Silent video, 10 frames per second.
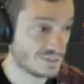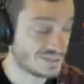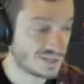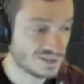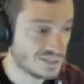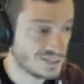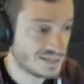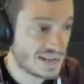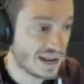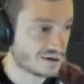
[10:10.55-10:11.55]
and SCSI is
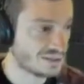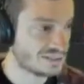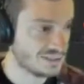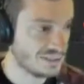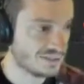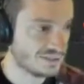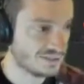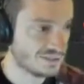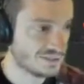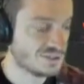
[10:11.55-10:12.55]
inherently
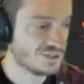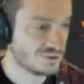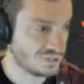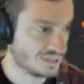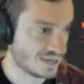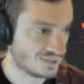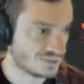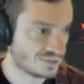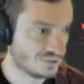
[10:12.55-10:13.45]
serialized.